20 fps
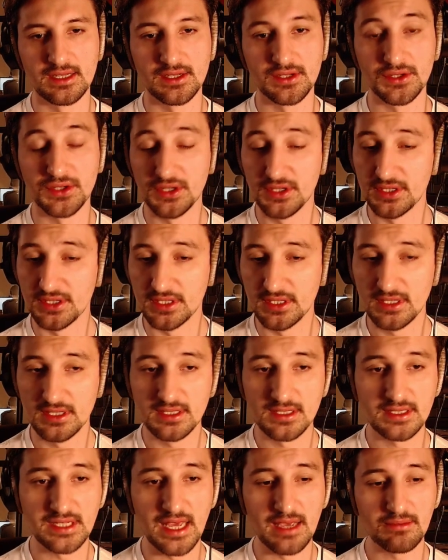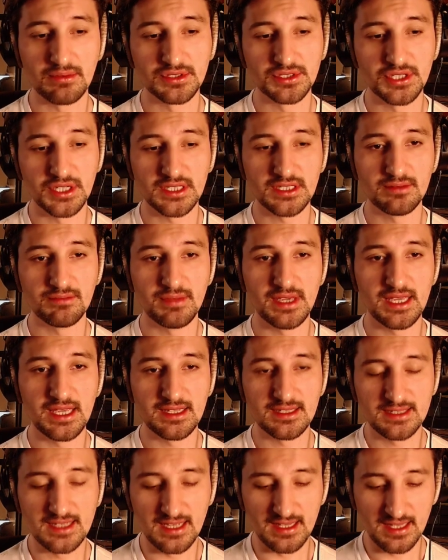good. Stable just
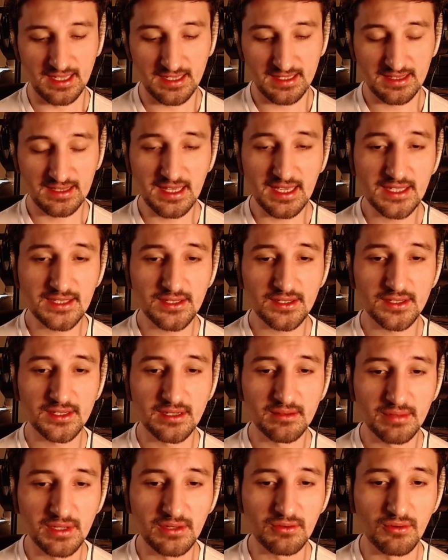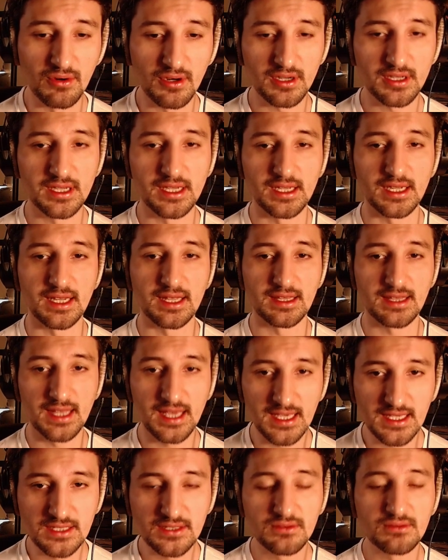means that things are going to be working and
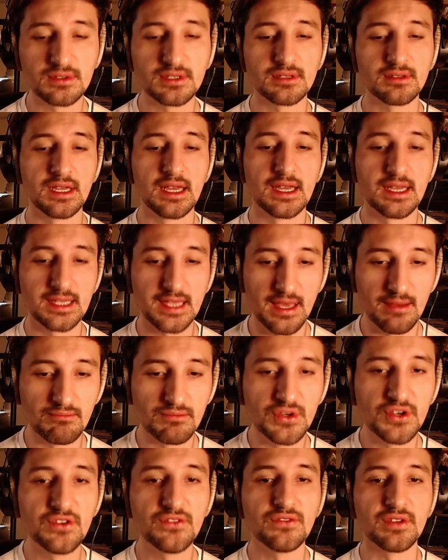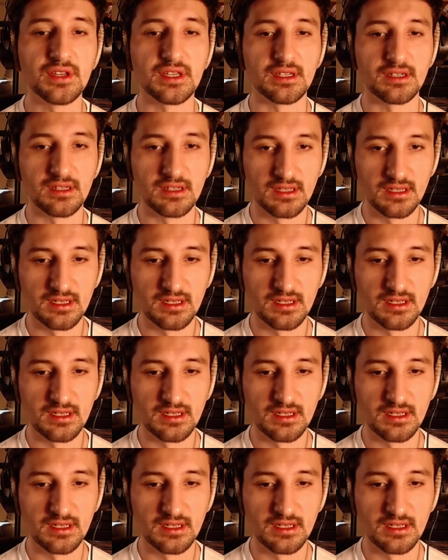things will get moving,